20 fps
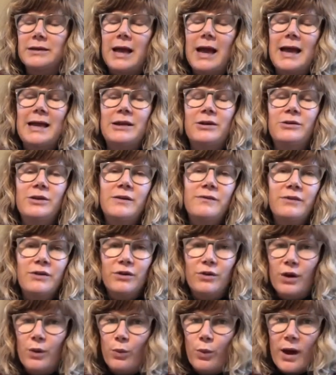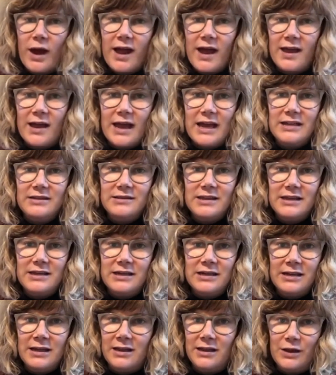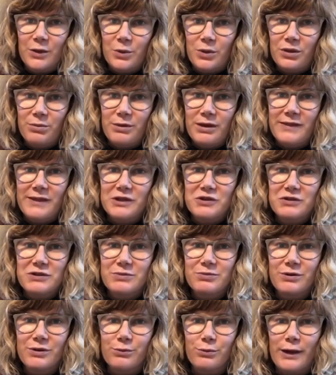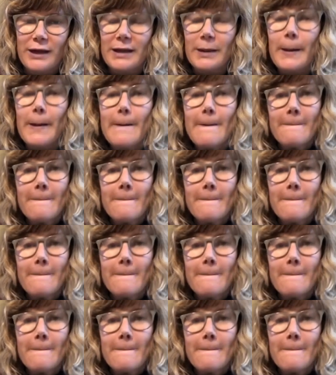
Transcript: I don't even know why I, they didn't click with me. They just weren't right.